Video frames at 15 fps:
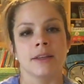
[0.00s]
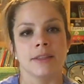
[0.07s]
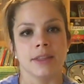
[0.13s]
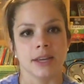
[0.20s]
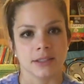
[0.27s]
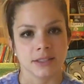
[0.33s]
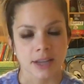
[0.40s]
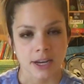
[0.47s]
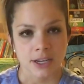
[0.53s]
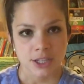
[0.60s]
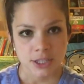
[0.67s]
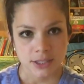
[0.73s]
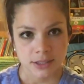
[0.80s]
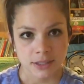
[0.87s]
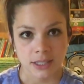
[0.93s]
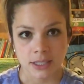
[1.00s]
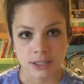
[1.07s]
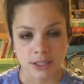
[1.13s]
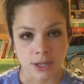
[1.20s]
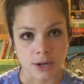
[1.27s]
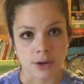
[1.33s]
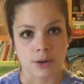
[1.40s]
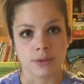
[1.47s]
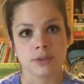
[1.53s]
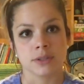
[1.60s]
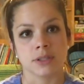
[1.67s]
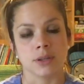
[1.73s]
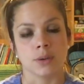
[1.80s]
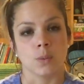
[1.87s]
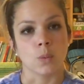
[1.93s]
The exogenous
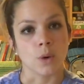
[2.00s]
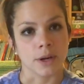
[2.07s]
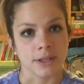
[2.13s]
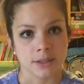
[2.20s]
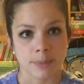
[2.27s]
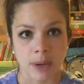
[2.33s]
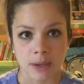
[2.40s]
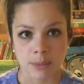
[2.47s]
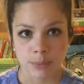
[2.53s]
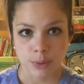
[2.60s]
ketones, the ones by